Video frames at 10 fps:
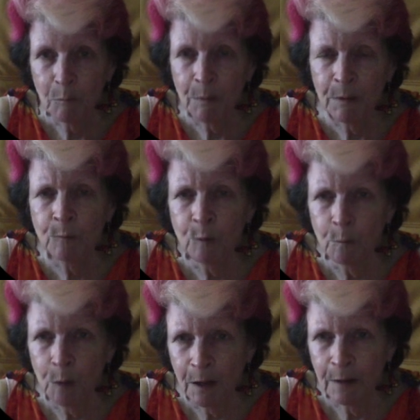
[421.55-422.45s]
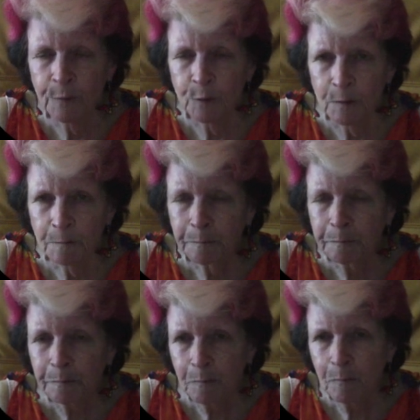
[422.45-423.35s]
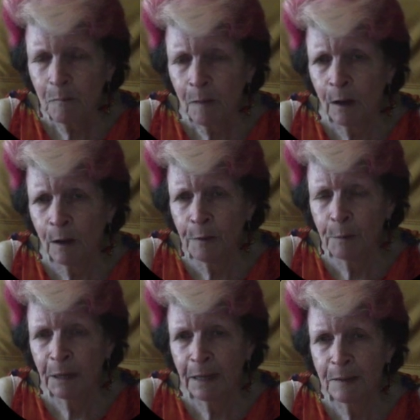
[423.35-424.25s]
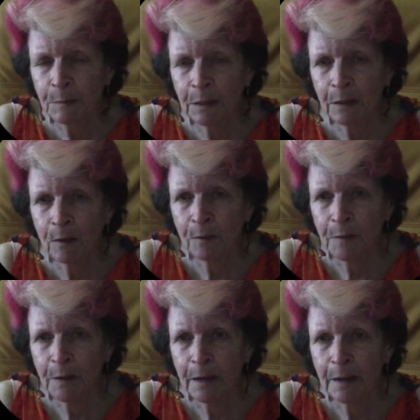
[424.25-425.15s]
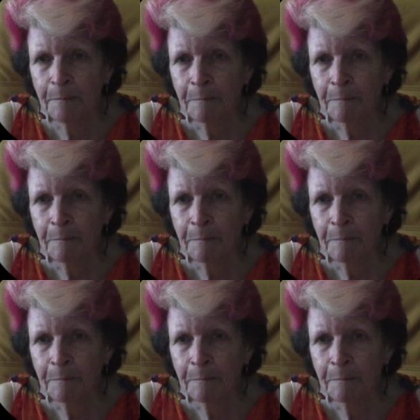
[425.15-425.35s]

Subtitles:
bit more mindful of the placement of the